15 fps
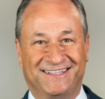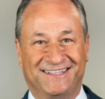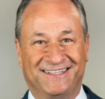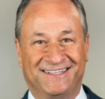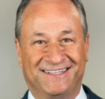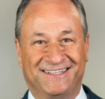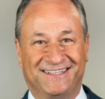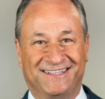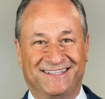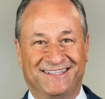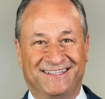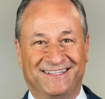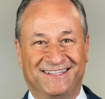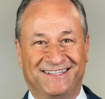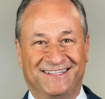Story is
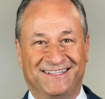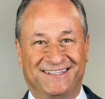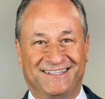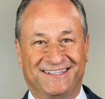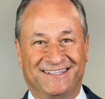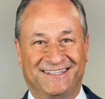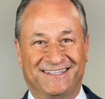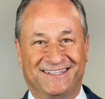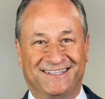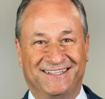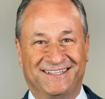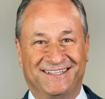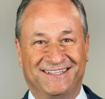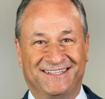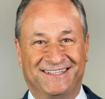very dubious.
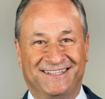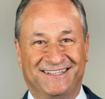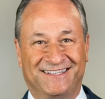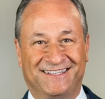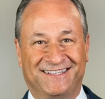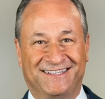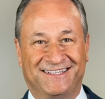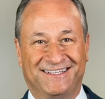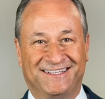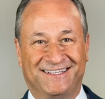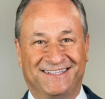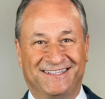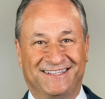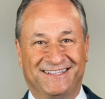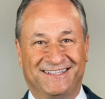
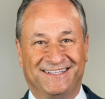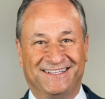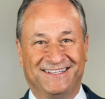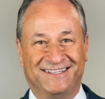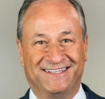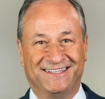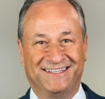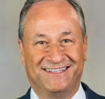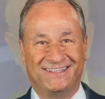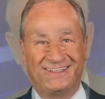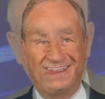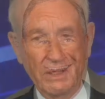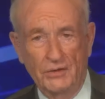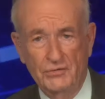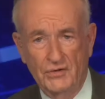Okay, to me,
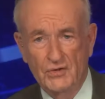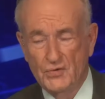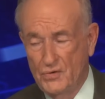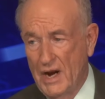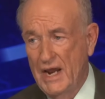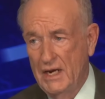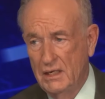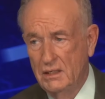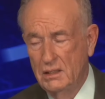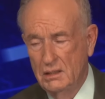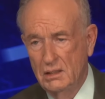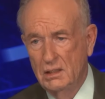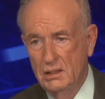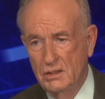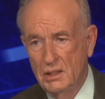as a
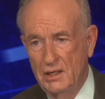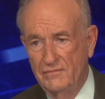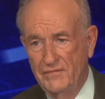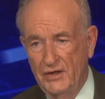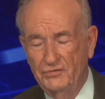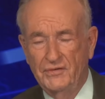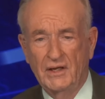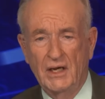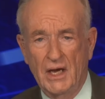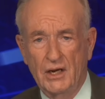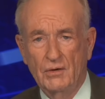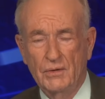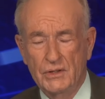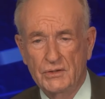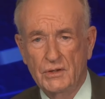trained
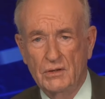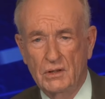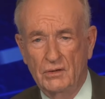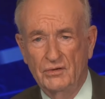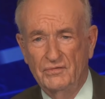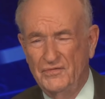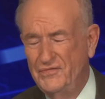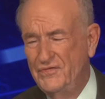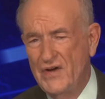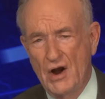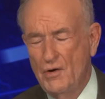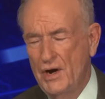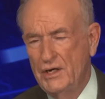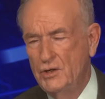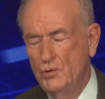investigator and journalist,
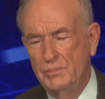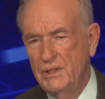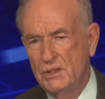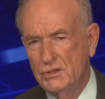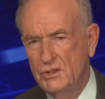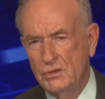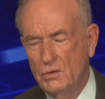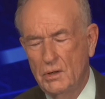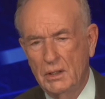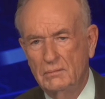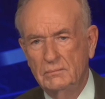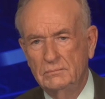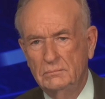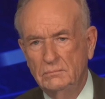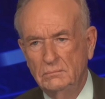very dubious story.
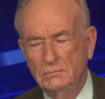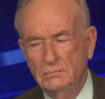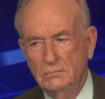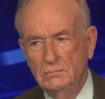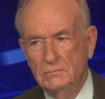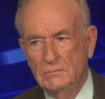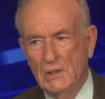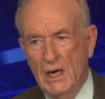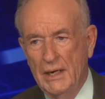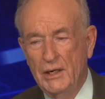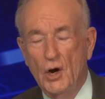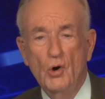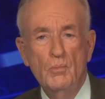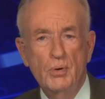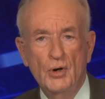I
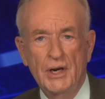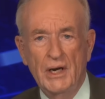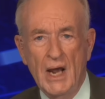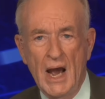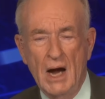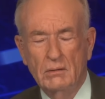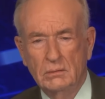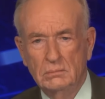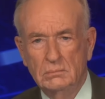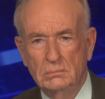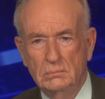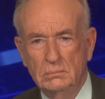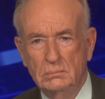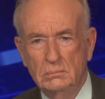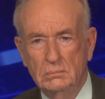know who put it out.
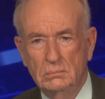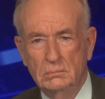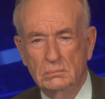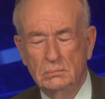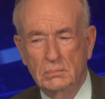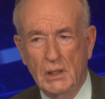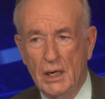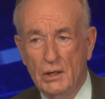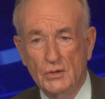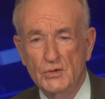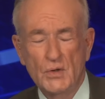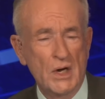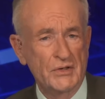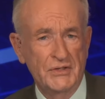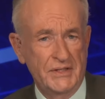I don't
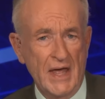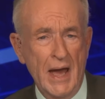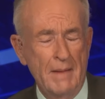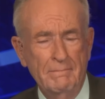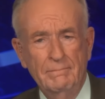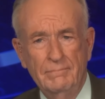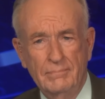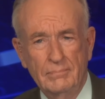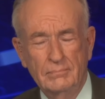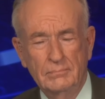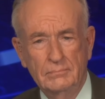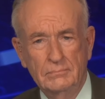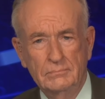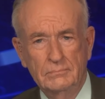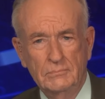trust them.
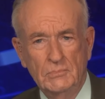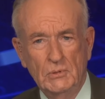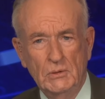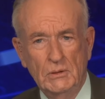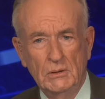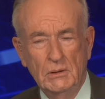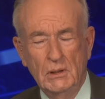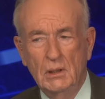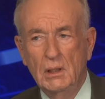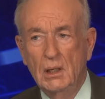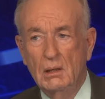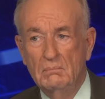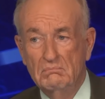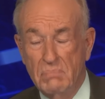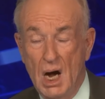
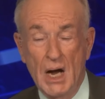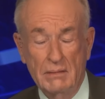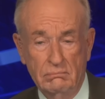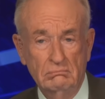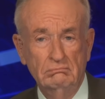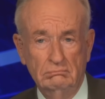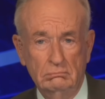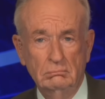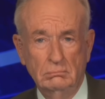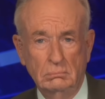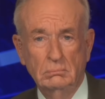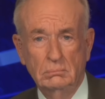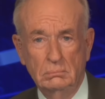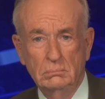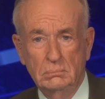But
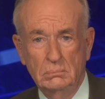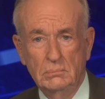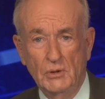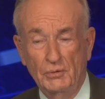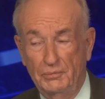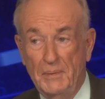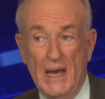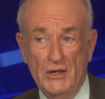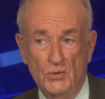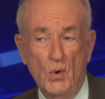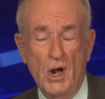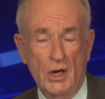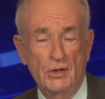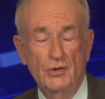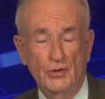it was page
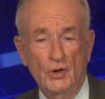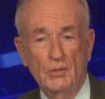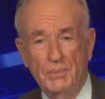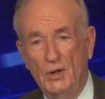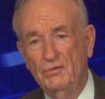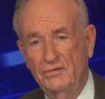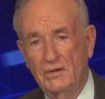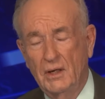1 in New York Post